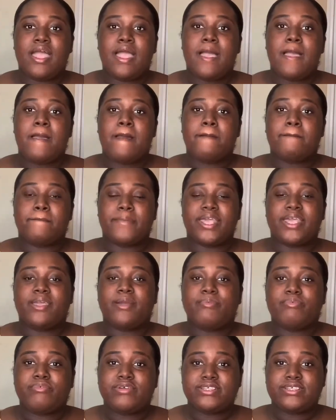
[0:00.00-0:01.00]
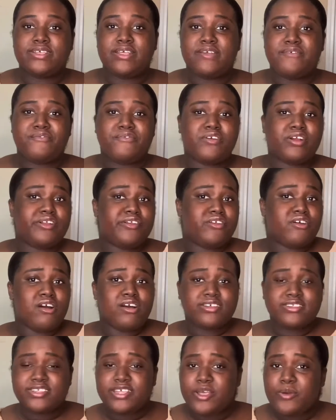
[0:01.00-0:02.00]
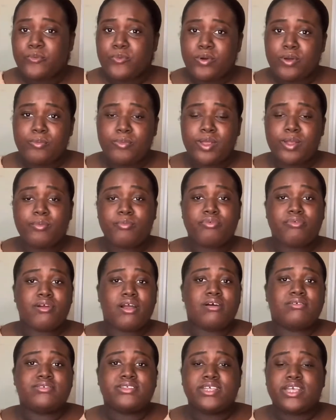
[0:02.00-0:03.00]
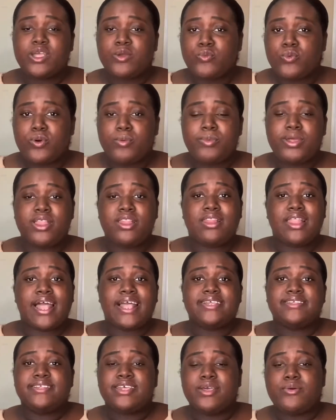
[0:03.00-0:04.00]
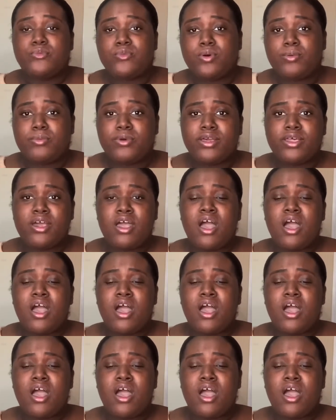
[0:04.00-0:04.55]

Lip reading: makeup routine for dark skinned women, brown skinned women, light skinned women,